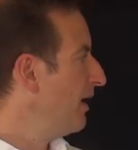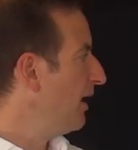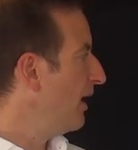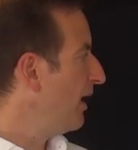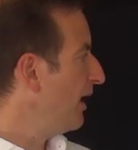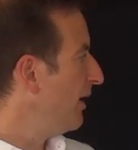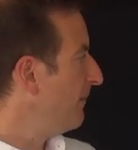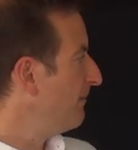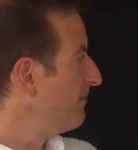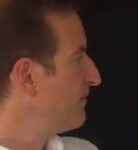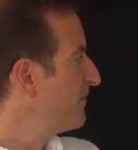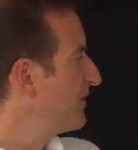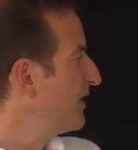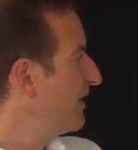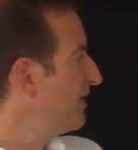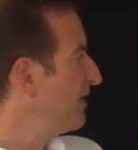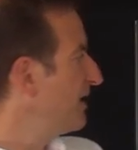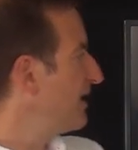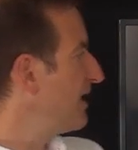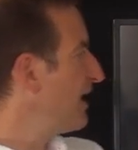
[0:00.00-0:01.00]

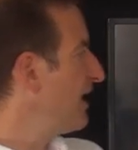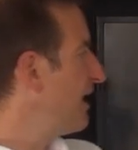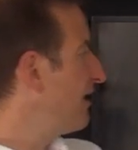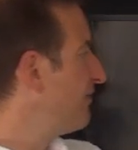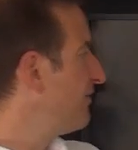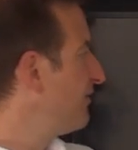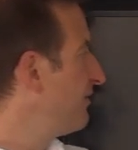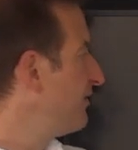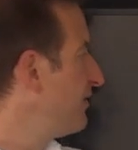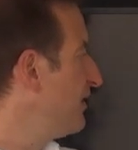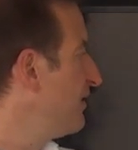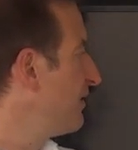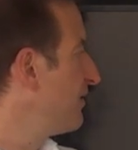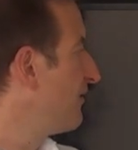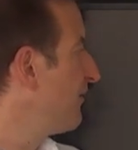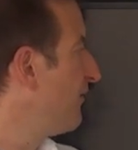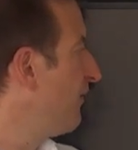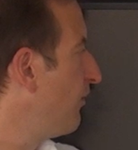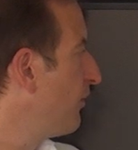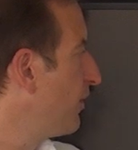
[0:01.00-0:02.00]
And then I have here
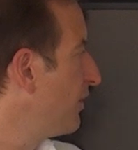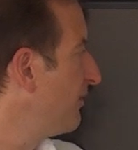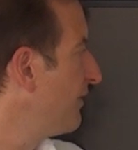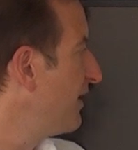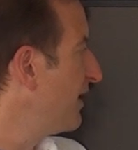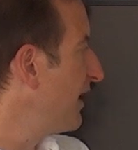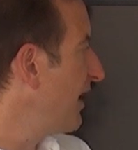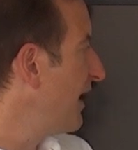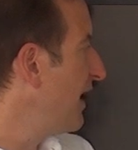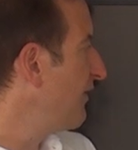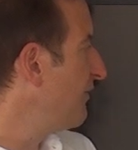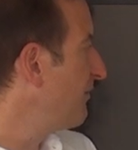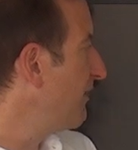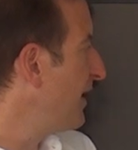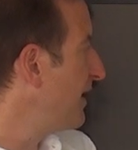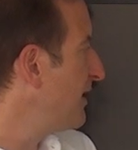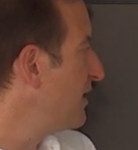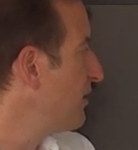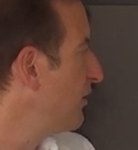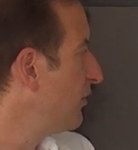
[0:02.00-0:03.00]
the form that I have
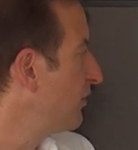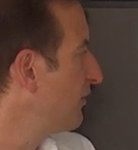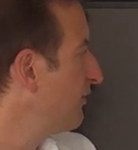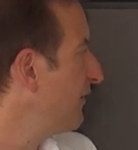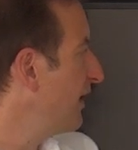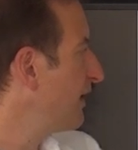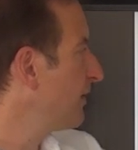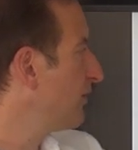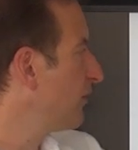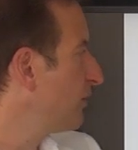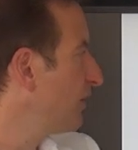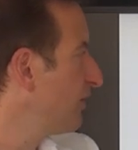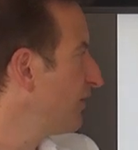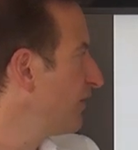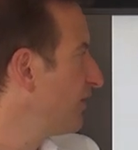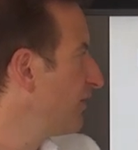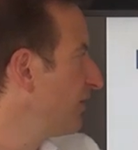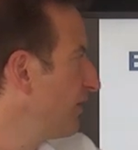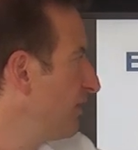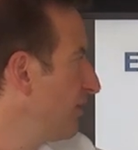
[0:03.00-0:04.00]
my known
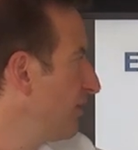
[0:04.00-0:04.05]
vectors